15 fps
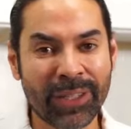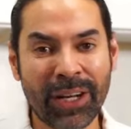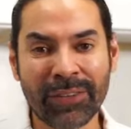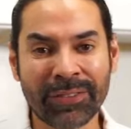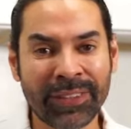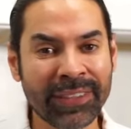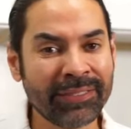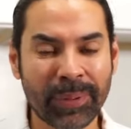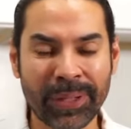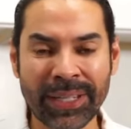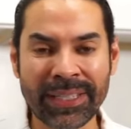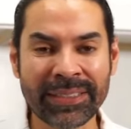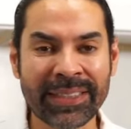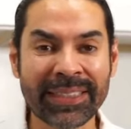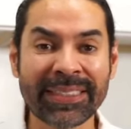recovery,
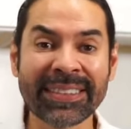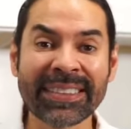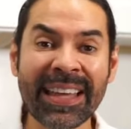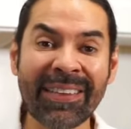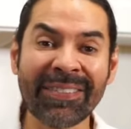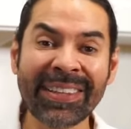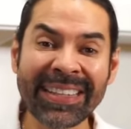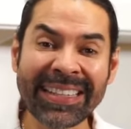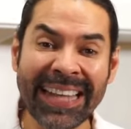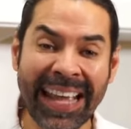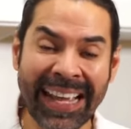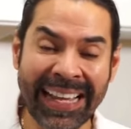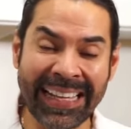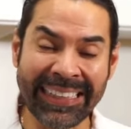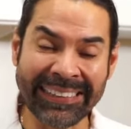pretty easy, 7
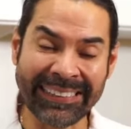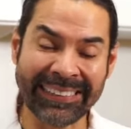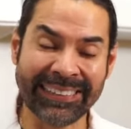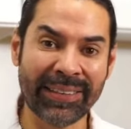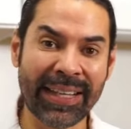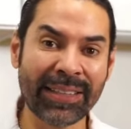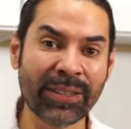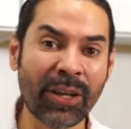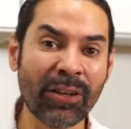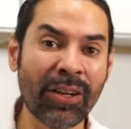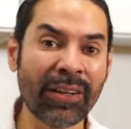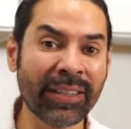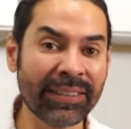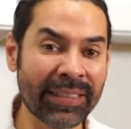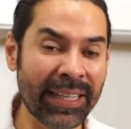days. That's how
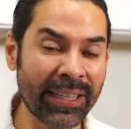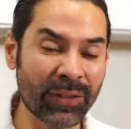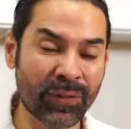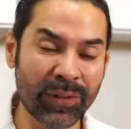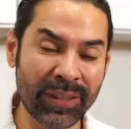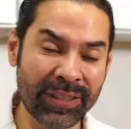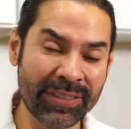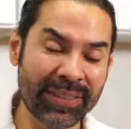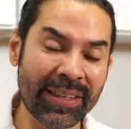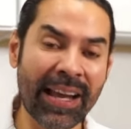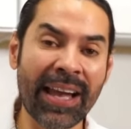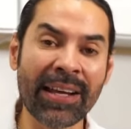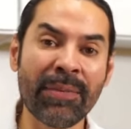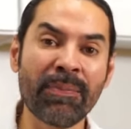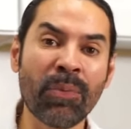long it takes for this to
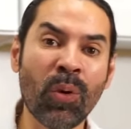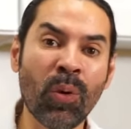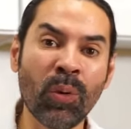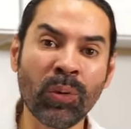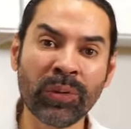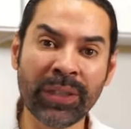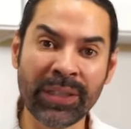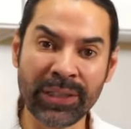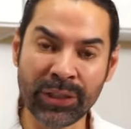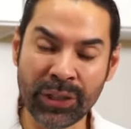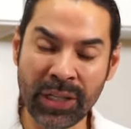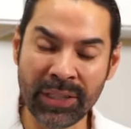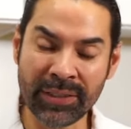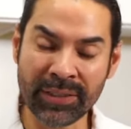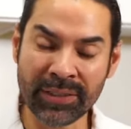kind of mold and
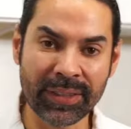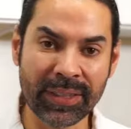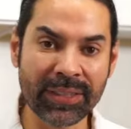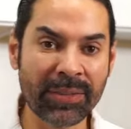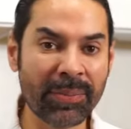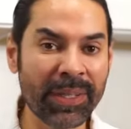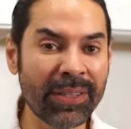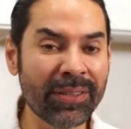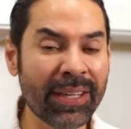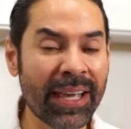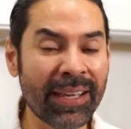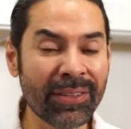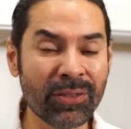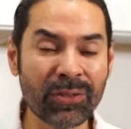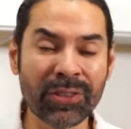adjust. Doesn't mean you
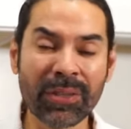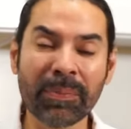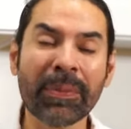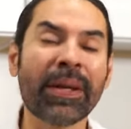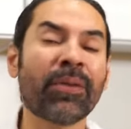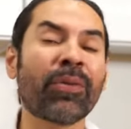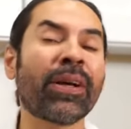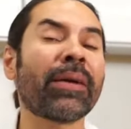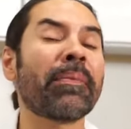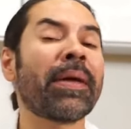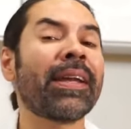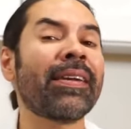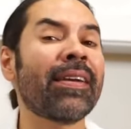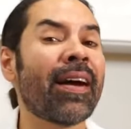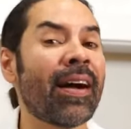can't use it, but I
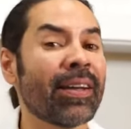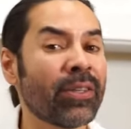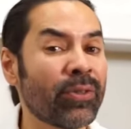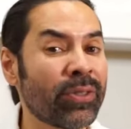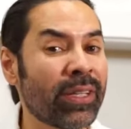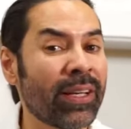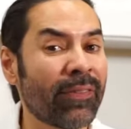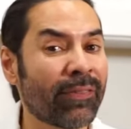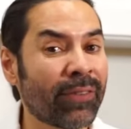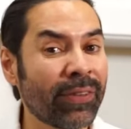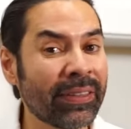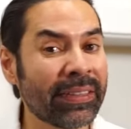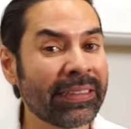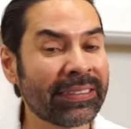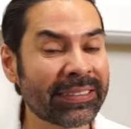recommend not using it for
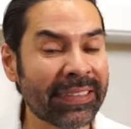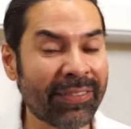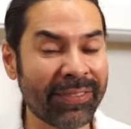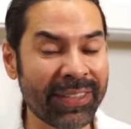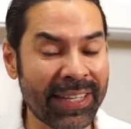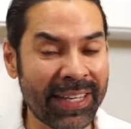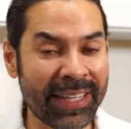at least 7